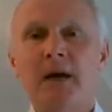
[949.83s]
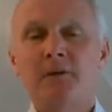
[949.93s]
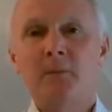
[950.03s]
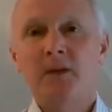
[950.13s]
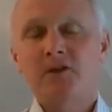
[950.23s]

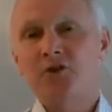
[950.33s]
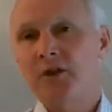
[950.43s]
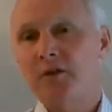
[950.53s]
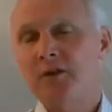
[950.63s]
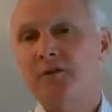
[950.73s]
About the
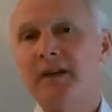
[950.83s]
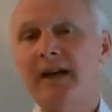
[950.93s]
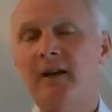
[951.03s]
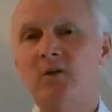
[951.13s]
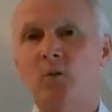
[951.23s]
monetary unit of
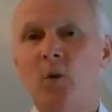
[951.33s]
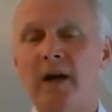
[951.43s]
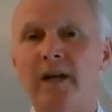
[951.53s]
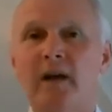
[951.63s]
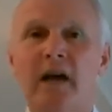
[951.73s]
account,
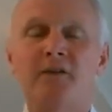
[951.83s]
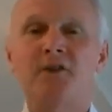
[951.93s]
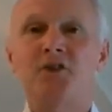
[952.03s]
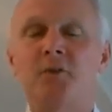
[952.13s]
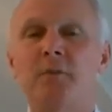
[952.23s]
why
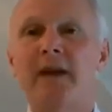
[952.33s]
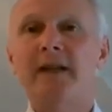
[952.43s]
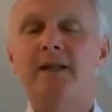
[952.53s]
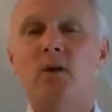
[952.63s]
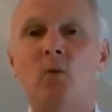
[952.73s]
haven't you
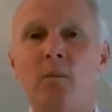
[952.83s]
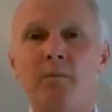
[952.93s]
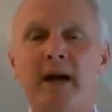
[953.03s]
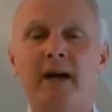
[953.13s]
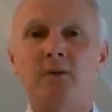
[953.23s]
made
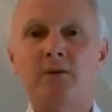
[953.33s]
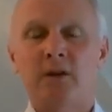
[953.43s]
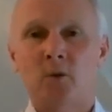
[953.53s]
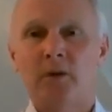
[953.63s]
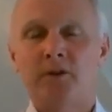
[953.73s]
£1
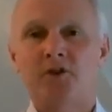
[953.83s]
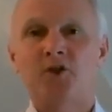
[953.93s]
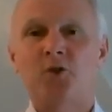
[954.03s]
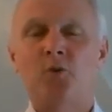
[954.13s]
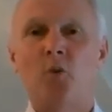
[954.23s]
equivalent
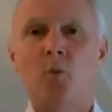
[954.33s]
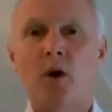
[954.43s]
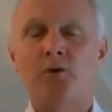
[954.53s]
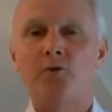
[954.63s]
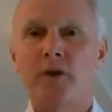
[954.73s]
to
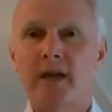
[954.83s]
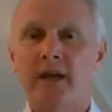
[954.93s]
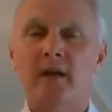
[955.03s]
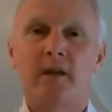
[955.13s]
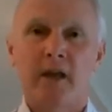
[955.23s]
1 RE?
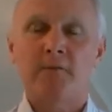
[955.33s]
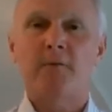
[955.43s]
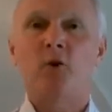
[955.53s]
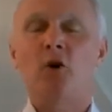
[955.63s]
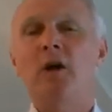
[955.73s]

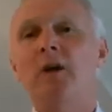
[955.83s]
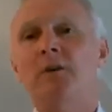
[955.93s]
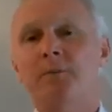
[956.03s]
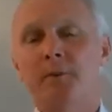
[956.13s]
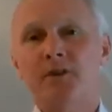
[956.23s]
Therefore,
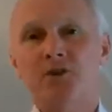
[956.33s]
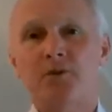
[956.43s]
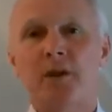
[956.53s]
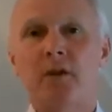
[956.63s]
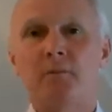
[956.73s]
the
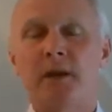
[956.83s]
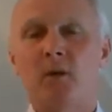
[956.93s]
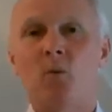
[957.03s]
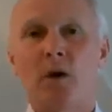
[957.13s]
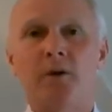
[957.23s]
promissory note
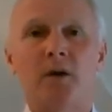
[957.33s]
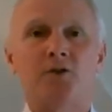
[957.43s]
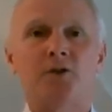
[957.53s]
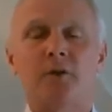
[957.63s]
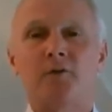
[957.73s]
being
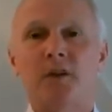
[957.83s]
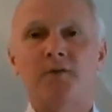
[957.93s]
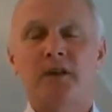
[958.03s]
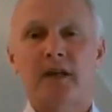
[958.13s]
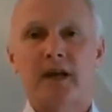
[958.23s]

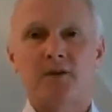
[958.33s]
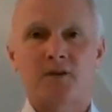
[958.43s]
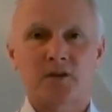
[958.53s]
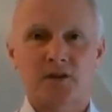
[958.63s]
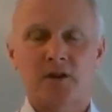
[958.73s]

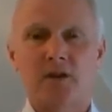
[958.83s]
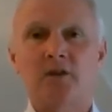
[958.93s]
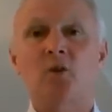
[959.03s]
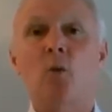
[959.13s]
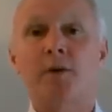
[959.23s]
150,000
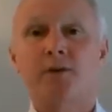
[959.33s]
sterling to